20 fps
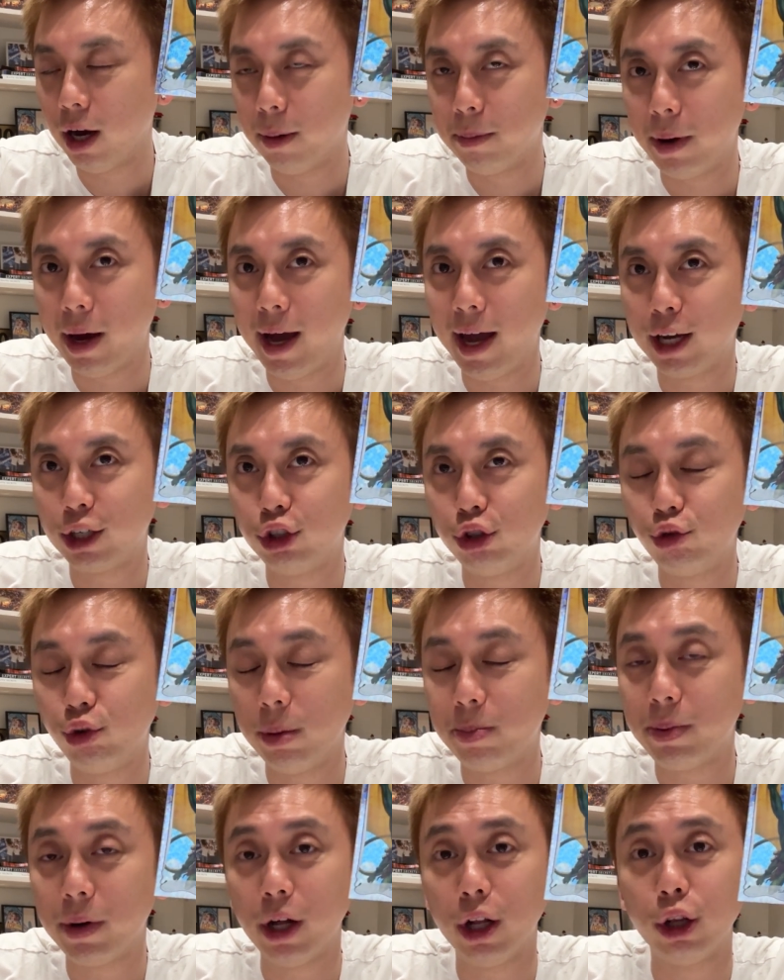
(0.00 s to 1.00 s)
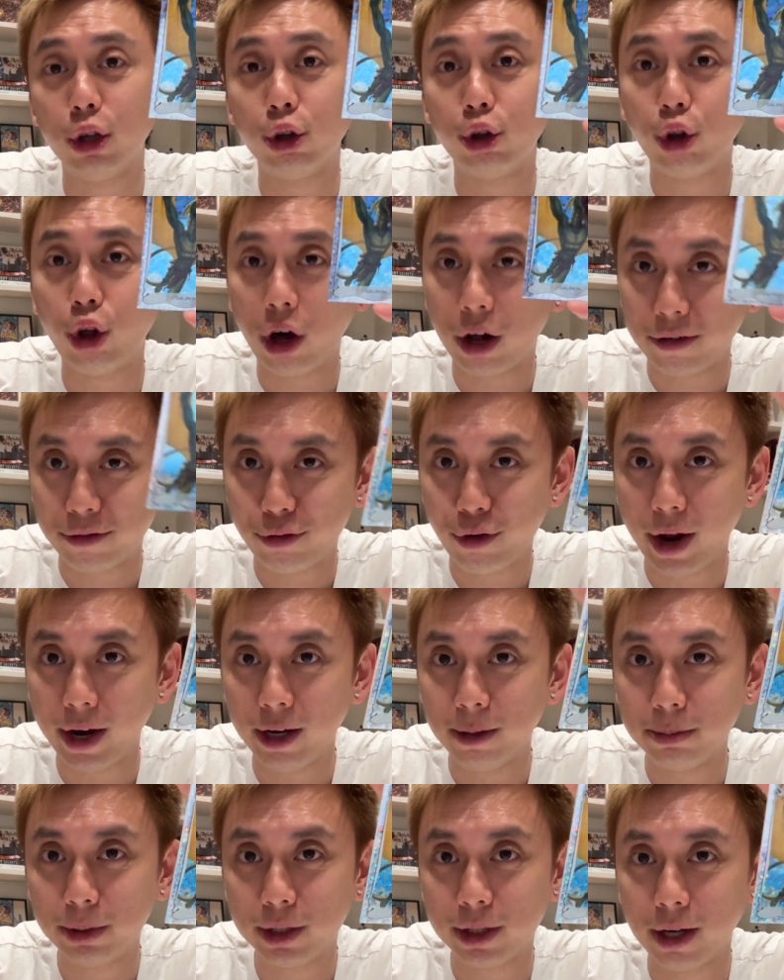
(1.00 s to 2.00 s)
I actually rip a lot of
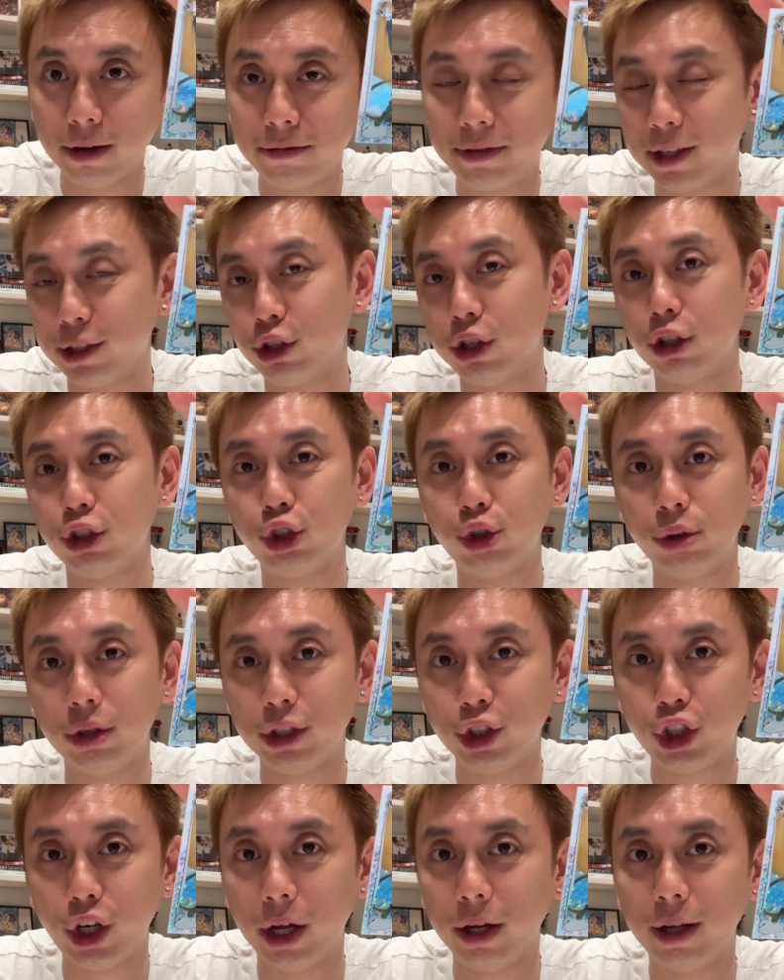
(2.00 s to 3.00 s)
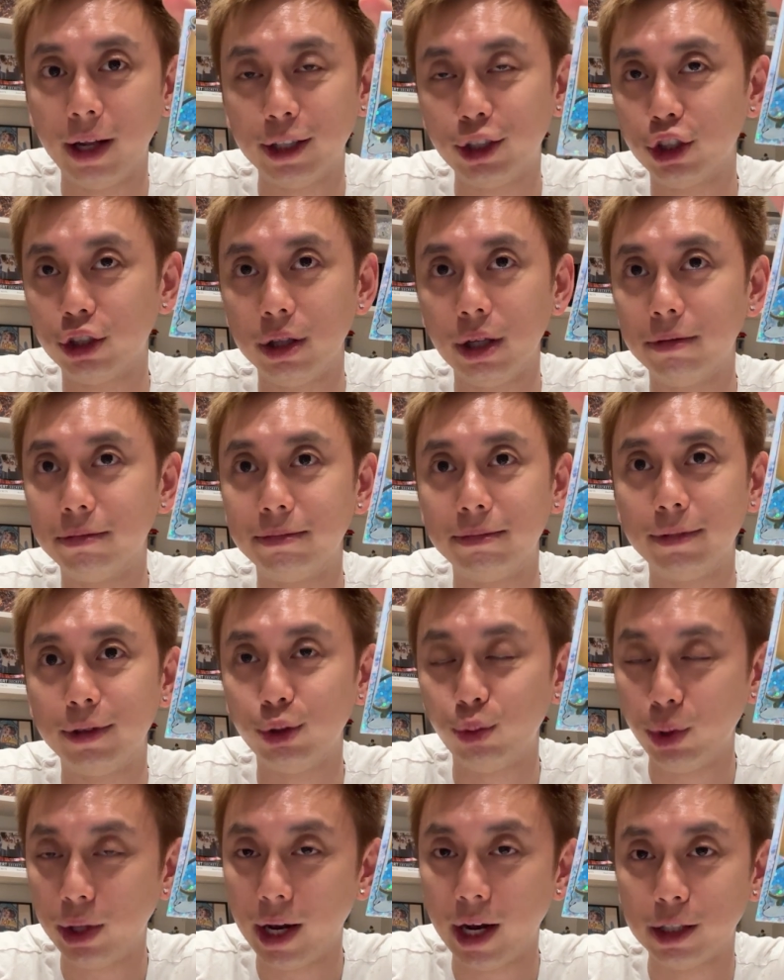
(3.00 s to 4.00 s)
random stuff that's not shown on the channel. I just love
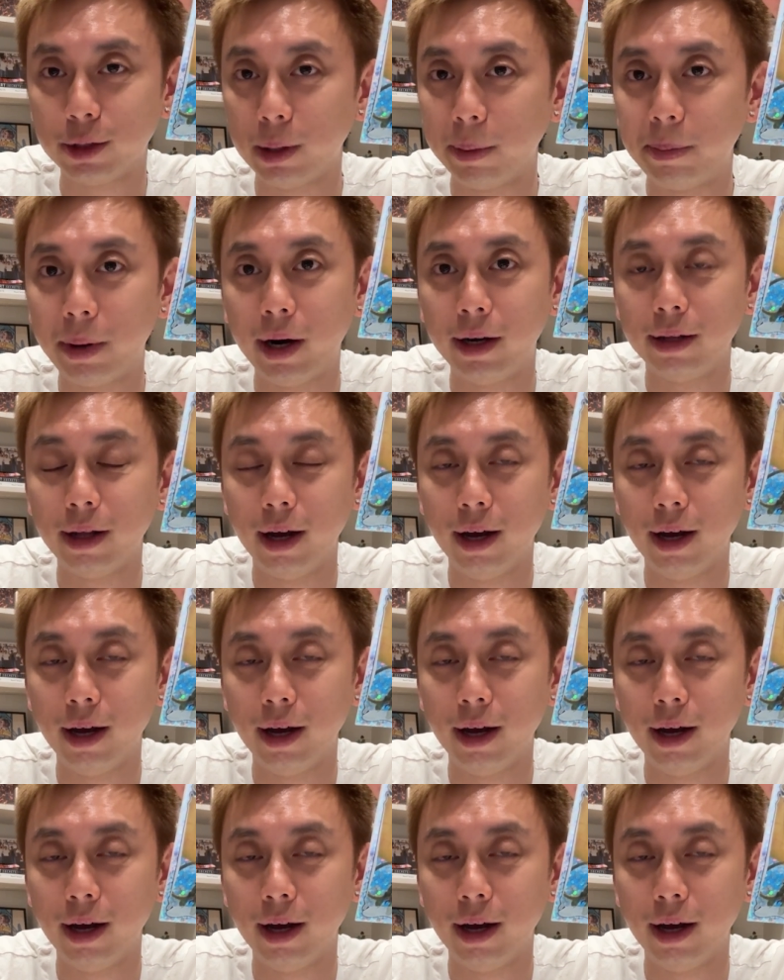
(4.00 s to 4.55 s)
doing it as my part,